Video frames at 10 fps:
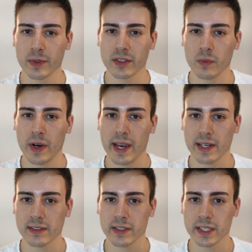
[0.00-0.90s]
reason why I
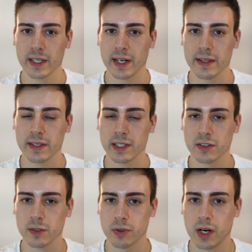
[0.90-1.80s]
can say that I think it's
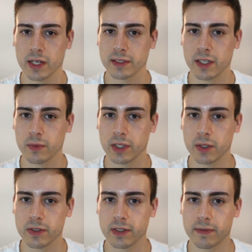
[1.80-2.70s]
the product that really
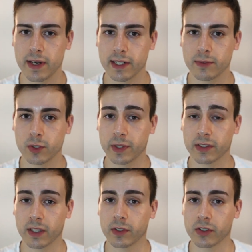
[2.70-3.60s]
wasn't effective is
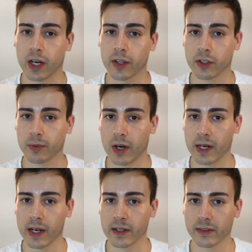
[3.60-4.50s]
because I've used other
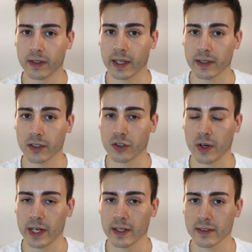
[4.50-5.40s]
products like the
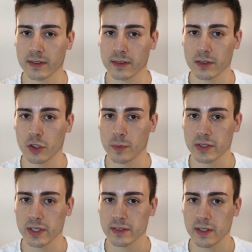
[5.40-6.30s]
Stridex two
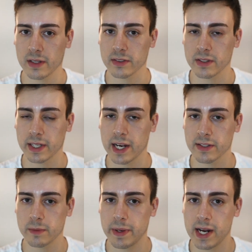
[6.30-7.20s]
percent salicylic
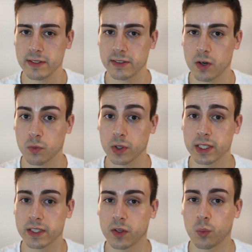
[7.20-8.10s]
acid pads that
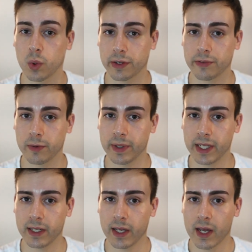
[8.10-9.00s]
really did work for
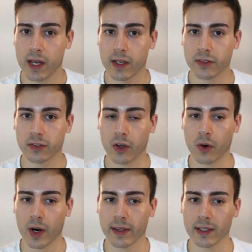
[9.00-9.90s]
me.
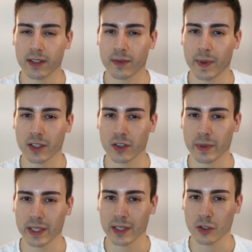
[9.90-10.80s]
So I think this might just
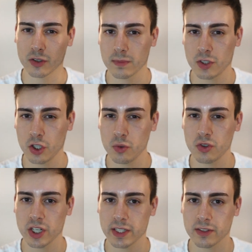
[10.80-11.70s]
be a little too
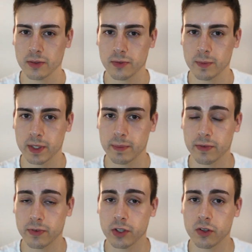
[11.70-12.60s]
gentle for me, but
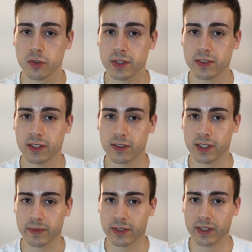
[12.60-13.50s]
for those with
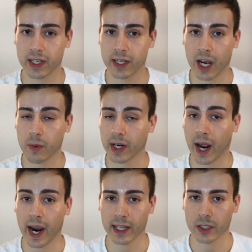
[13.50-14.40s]
sensitive skin, I would
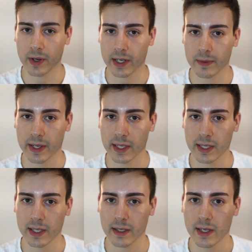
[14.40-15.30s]
highly recommend it.